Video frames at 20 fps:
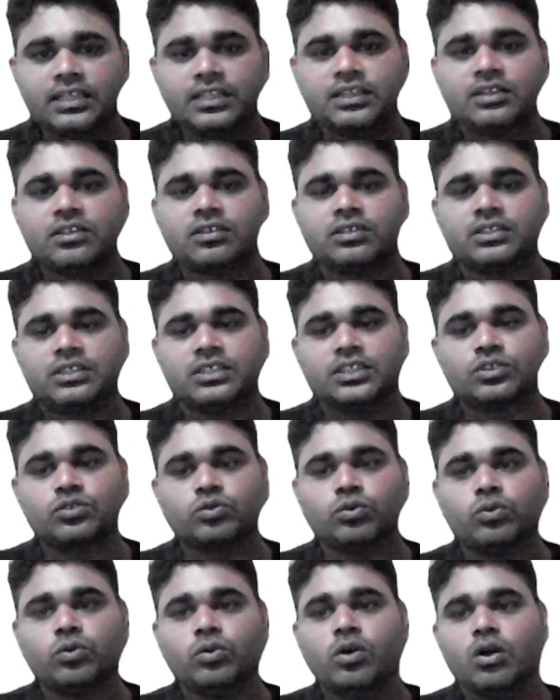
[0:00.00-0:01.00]
the
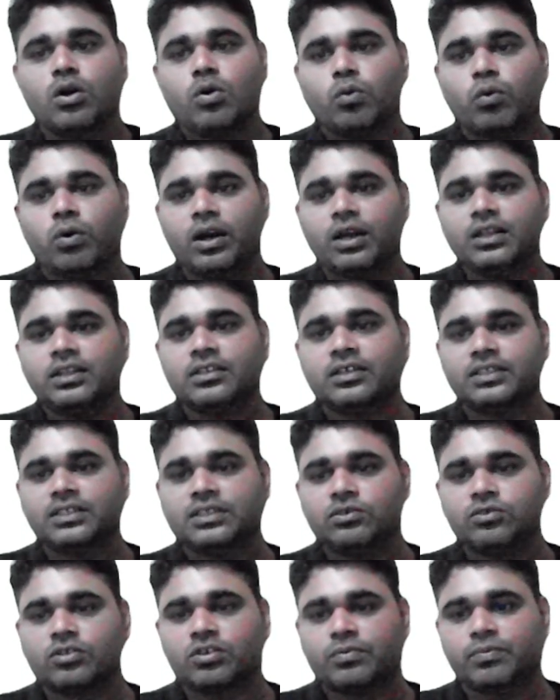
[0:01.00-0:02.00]
tissue, while the
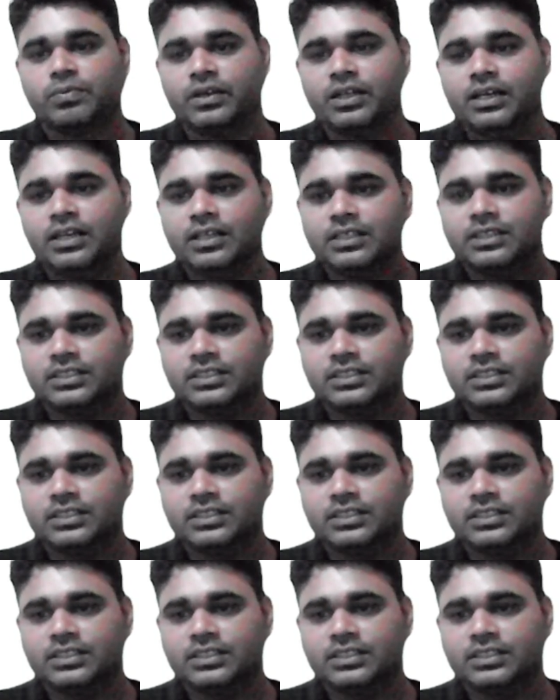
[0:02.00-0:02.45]
neutrophil